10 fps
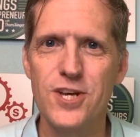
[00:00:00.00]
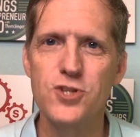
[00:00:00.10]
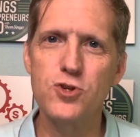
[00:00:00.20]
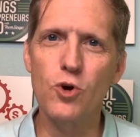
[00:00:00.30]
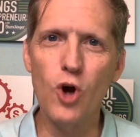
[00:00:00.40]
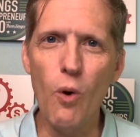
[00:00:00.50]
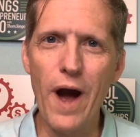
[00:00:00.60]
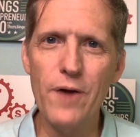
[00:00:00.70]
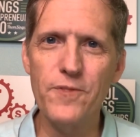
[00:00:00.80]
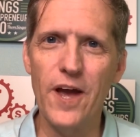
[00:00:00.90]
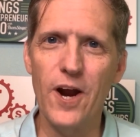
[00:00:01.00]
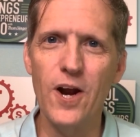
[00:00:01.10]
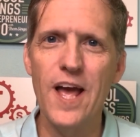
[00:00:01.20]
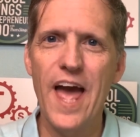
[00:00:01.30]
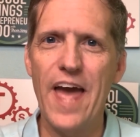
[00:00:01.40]
So go out
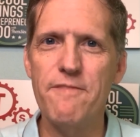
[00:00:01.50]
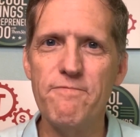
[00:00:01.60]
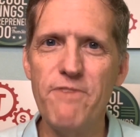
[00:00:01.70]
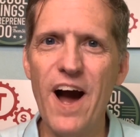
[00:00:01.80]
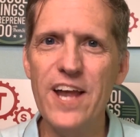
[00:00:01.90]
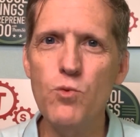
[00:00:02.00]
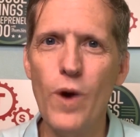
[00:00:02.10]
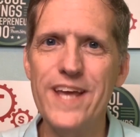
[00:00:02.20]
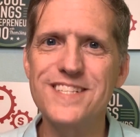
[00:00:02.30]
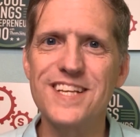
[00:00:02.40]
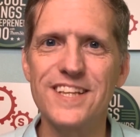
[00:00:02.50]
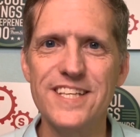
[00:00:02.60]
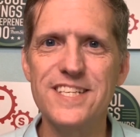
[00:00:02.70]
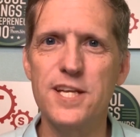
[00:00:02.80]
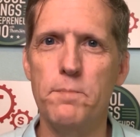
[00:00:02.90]
there and find ways to
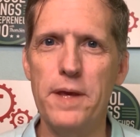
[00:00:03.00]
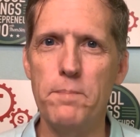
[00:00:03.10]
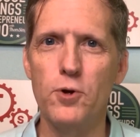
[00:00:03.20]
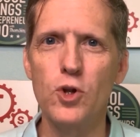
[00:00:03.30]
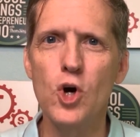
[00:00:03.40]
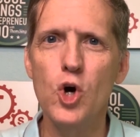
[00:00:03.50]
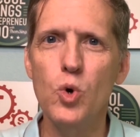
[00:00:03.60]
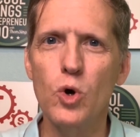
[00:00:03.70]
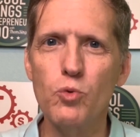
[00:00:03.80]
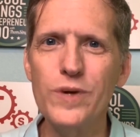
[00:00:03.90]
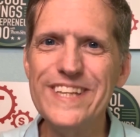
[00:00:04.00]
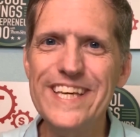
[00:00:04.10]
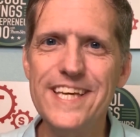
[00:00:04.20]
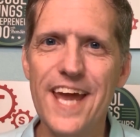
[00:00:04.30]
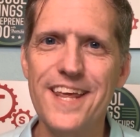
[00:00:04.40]
listen to people who are really
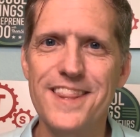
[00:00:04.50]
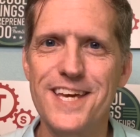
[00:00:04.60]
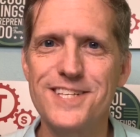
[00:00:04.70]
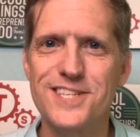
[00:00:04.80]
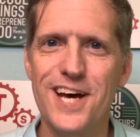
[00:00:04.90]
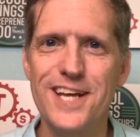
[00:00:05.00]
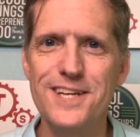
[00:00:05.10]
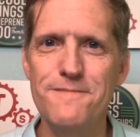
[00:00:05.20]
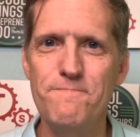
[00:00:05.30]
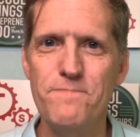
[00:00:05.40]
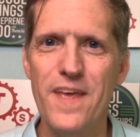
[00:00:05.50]
getting things done.